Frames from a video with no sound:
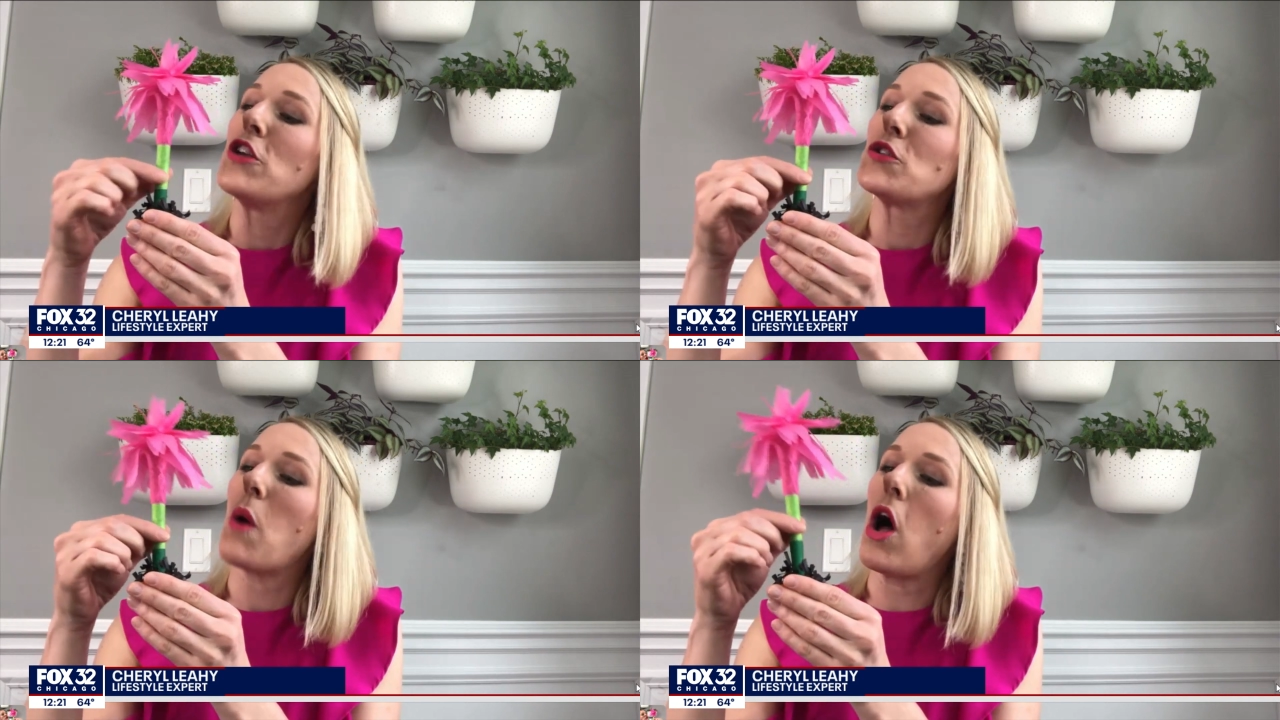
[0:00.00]

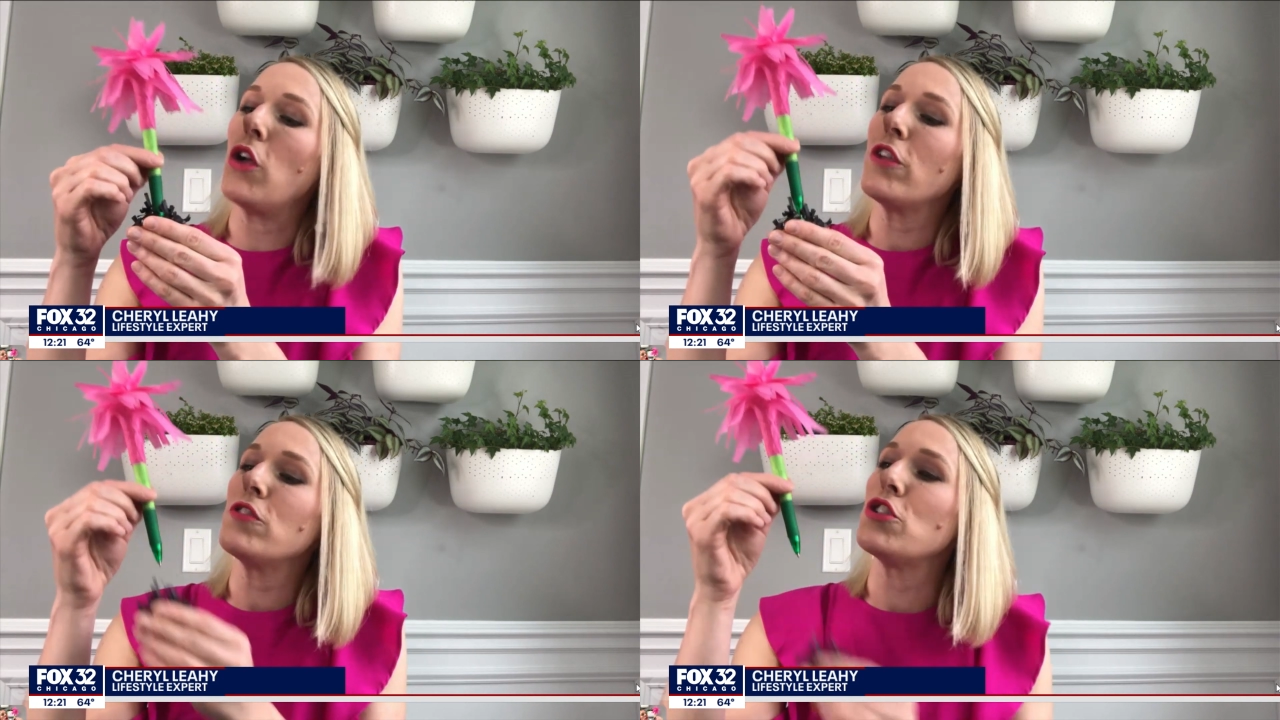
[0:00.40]
So all
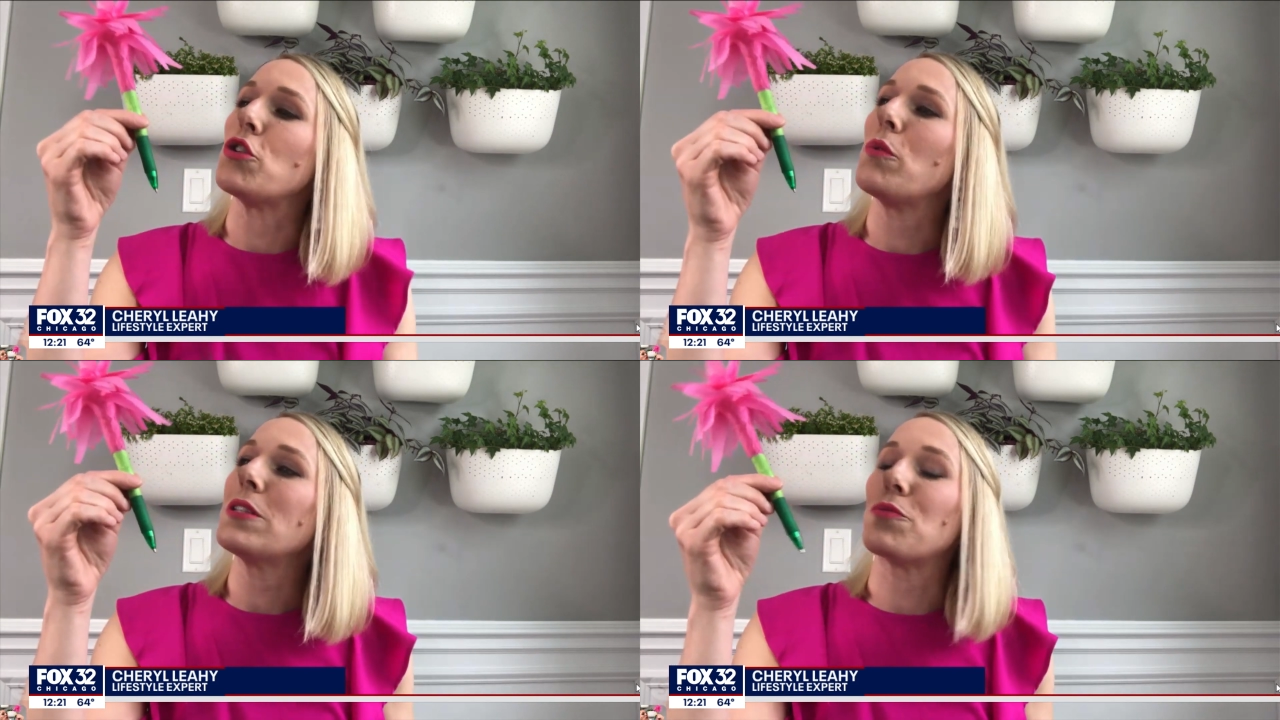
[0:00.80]
you have to
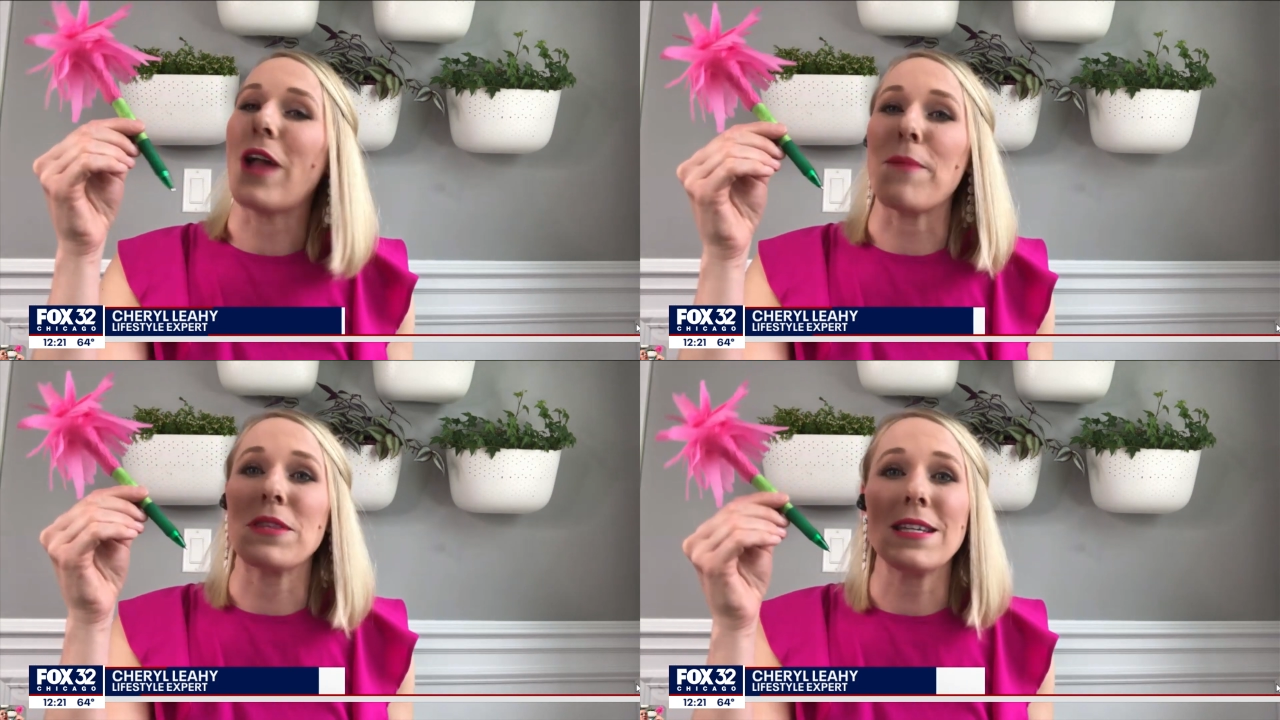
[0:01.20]
do is
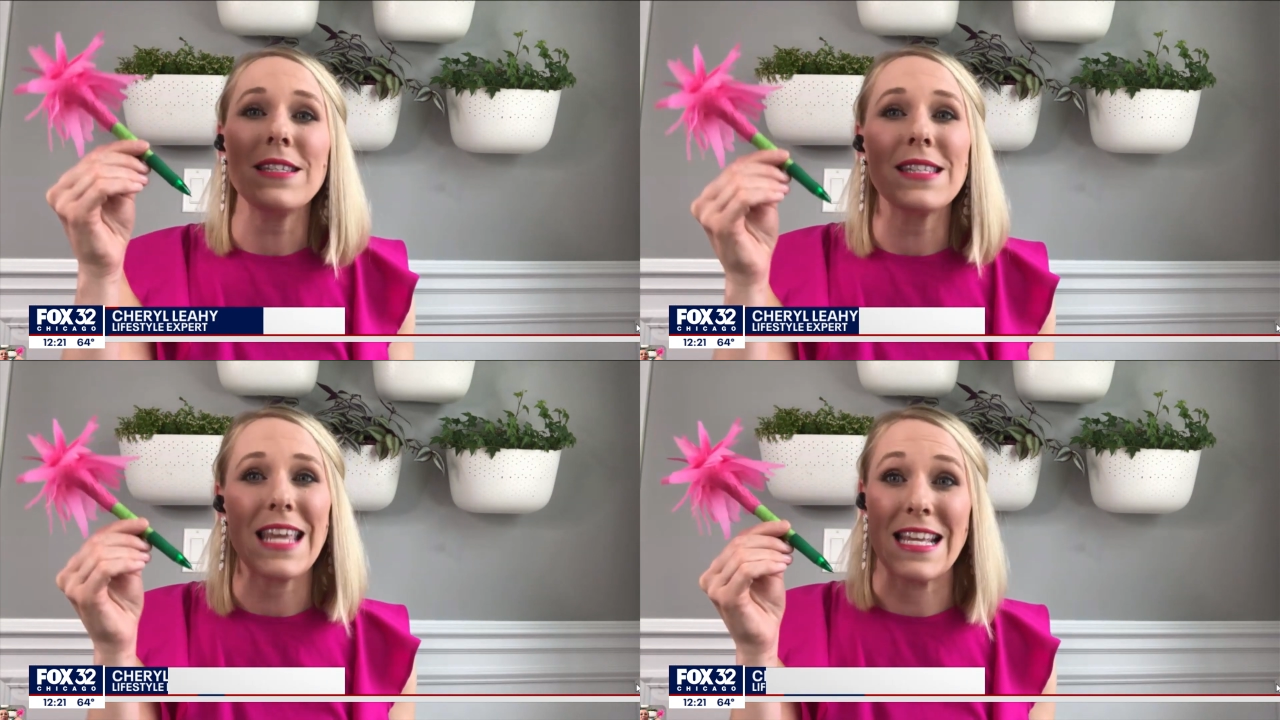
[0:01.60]
wrap
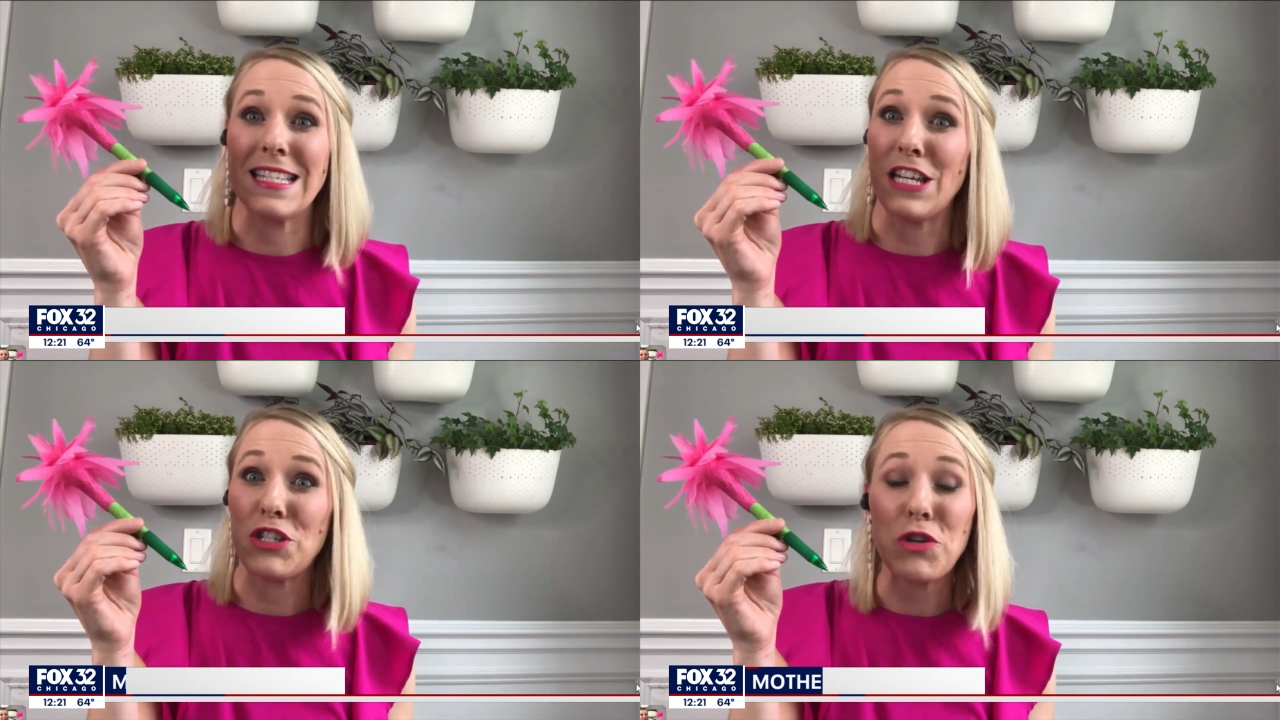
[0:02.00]
this
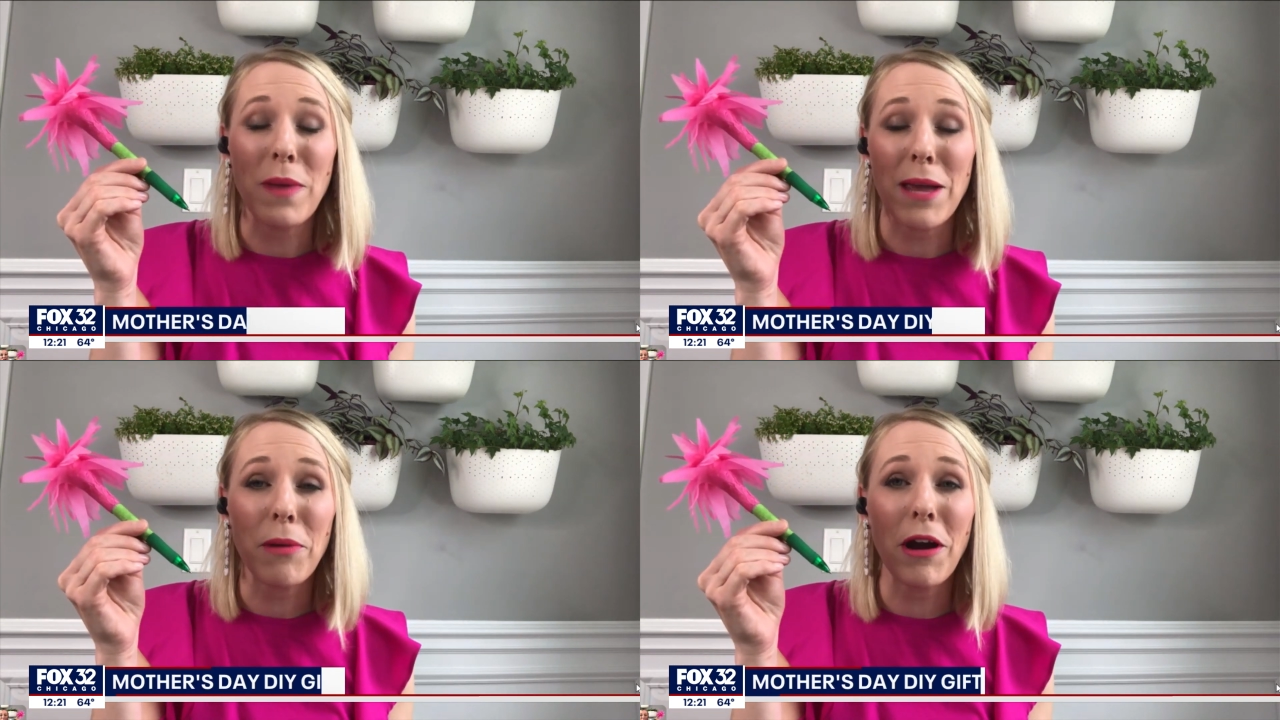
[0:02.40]
in tissue
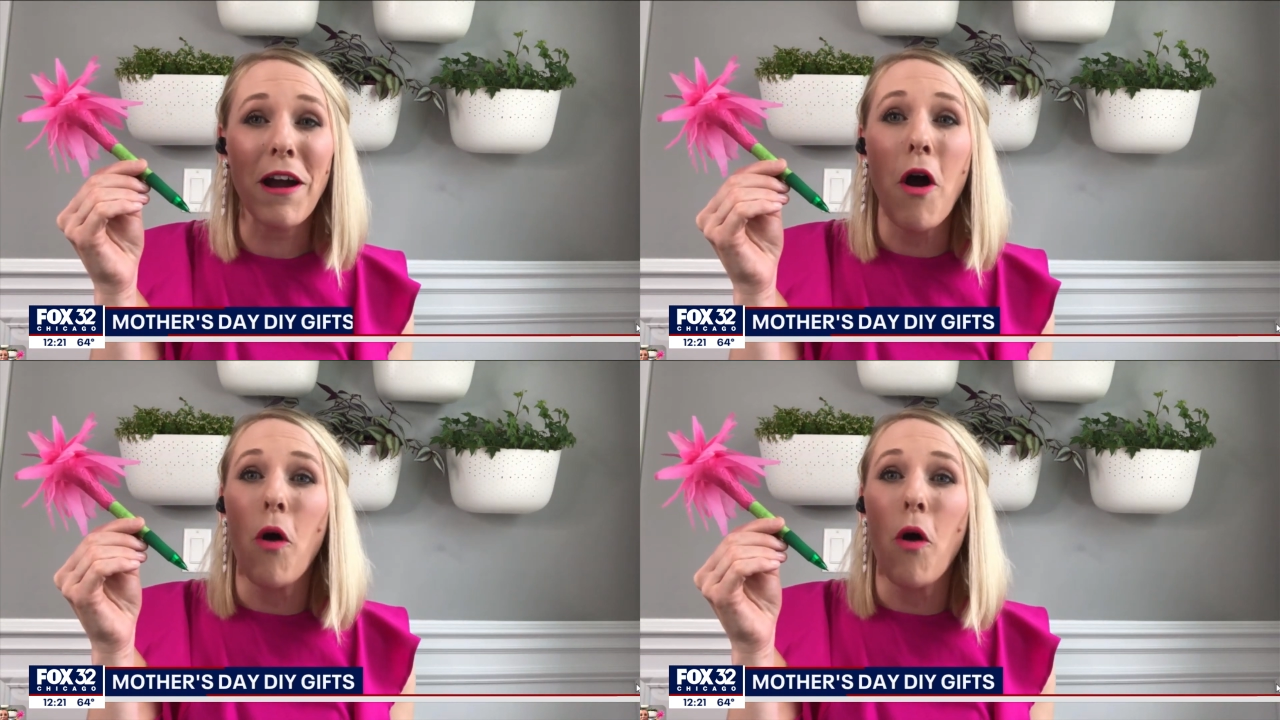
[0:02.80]
paper